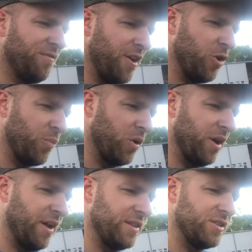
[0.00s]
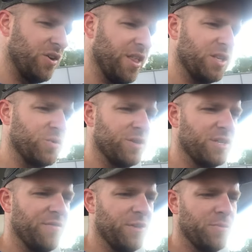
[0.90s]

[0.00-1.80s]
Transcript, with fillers: fingerprints, all that sort of stuff.